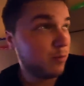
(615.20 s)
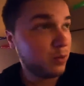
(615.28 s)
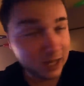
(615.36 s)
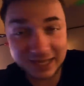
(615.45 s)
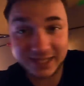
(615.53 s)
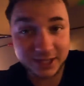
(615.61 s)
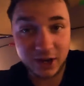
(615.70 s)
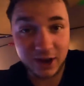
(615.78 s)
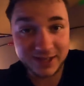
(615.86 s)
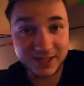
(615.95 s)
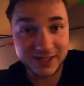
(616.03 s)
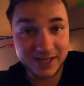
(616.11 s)
plus the
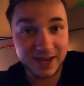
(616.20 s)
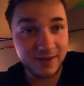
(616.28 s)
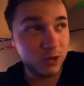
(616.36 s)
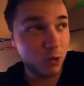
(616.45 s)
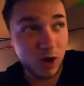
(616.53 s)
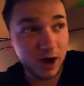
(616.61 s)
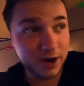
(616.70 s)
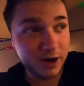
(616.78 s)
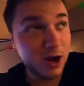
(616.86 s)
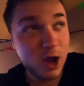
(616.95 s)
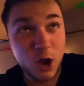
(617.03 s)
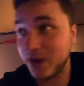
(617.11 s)
toxicity of the
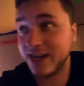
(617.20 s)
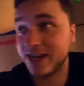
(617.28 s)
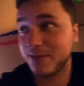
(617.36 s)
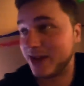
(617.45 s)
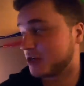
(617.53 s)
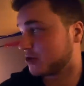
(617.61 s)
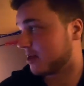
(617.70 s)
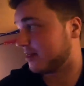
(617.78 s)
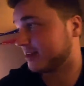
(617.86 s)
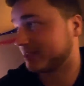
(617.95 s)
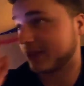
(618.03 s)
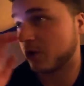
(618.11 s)
water. We need to make sure
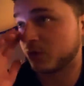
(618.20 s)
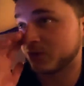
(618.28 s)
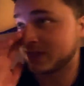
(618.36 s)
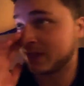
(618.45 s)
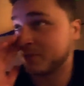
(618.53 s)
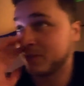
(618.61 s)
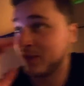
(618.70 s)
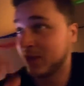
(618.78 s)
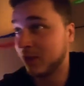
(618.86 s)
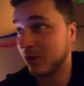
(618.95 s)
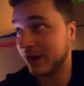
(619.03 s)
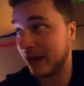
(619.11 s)
that this thing holds up.
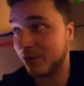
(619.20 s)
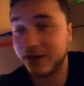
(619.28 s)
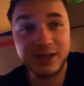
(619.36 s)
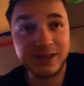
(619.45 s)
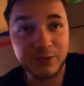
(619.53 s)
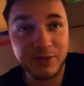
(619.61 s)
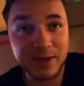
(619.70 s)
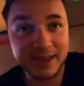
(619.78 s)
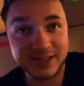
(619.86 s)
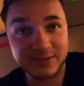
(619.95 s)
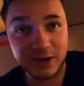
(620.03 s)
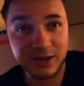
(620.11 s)
Logan, how well do you think we
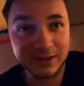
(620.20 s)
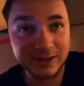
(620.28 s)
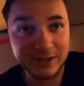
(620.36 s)
made this vault?